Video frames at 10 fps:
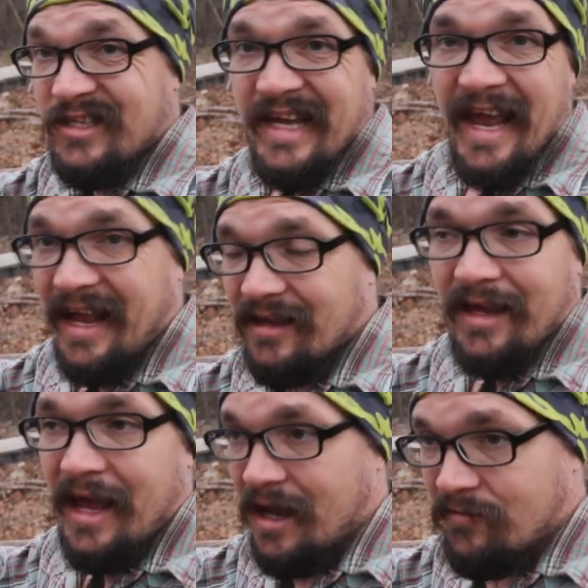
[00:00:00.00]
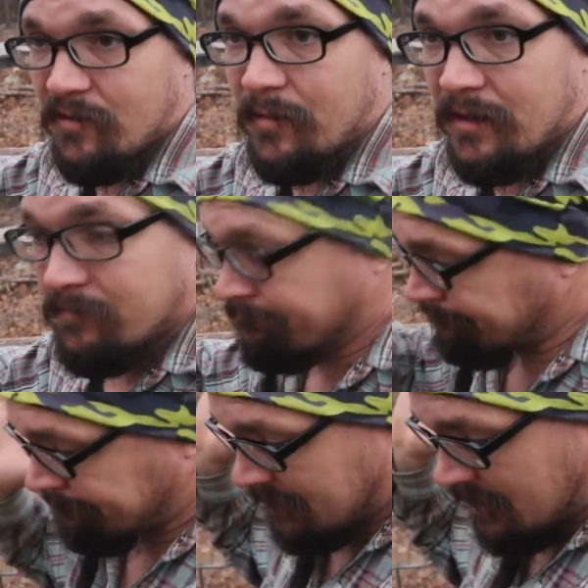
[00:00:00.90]
you can't have them.
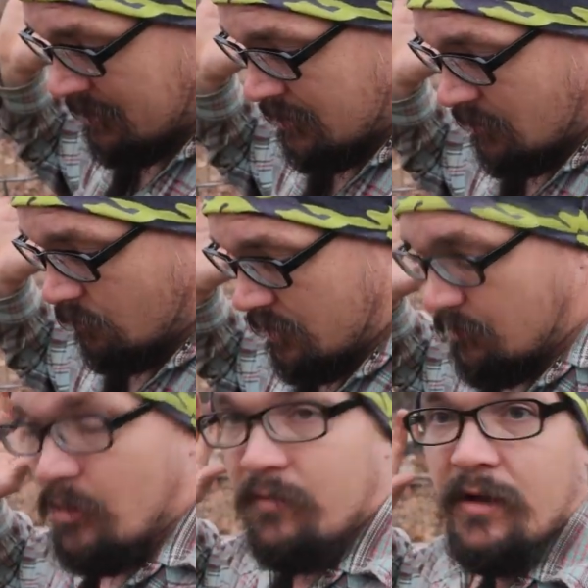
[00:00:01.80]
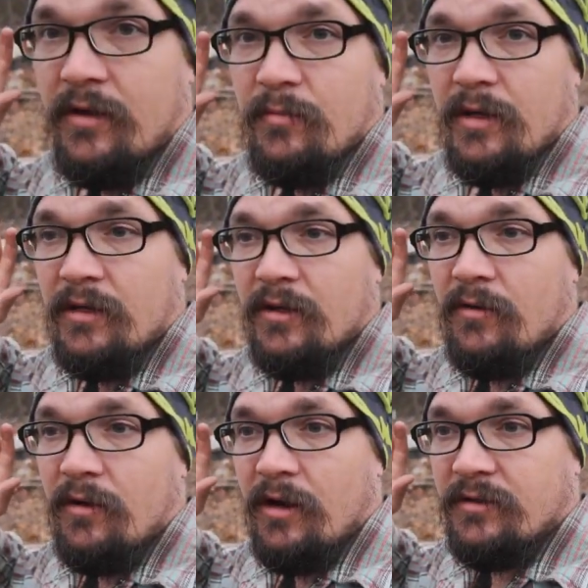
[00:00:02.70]
We moved out in the middle of
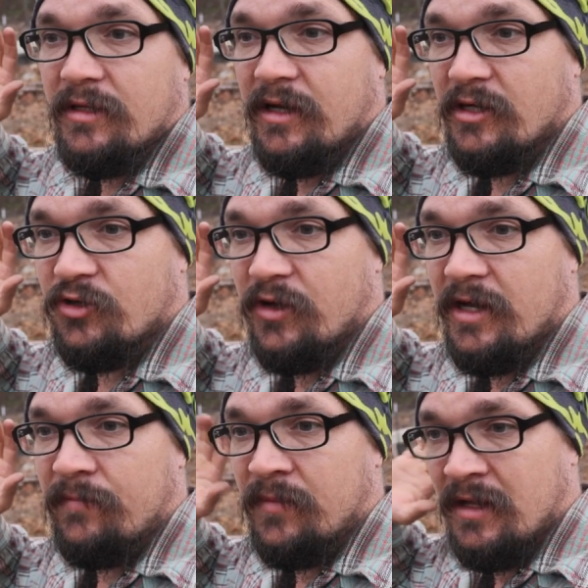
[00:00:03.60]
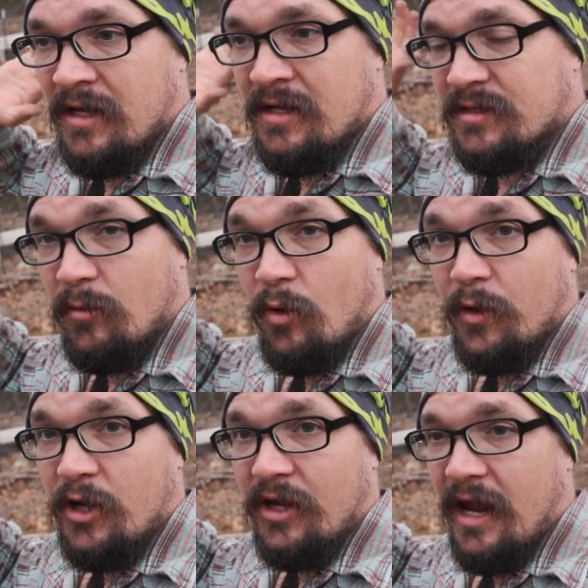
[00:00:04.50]
nowhere out to the country, somewhere
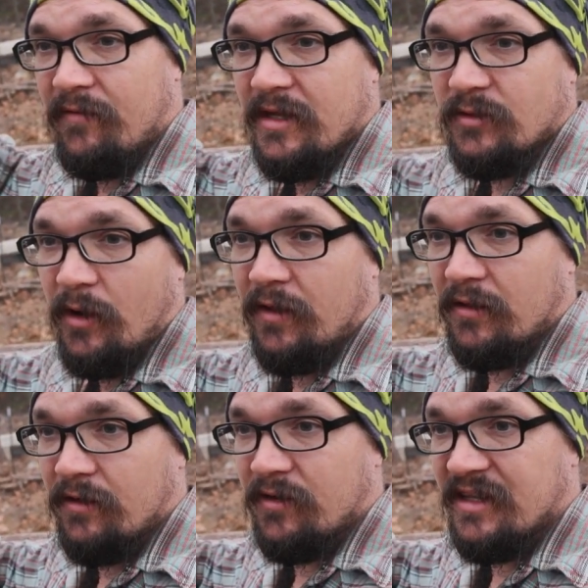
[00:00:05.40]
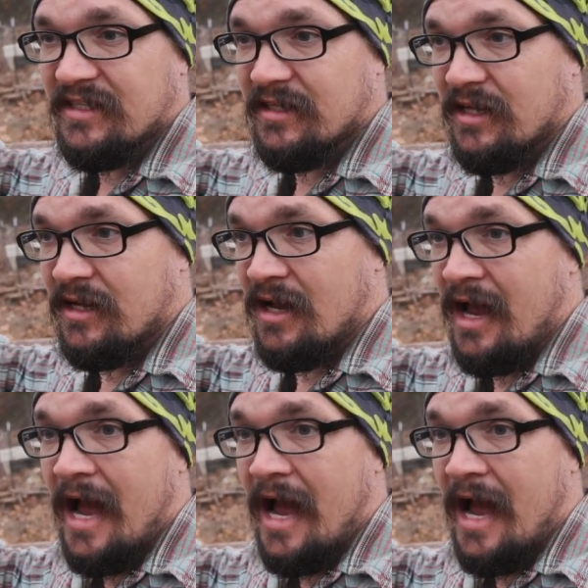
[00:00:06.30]
we could have these rather than living in the city.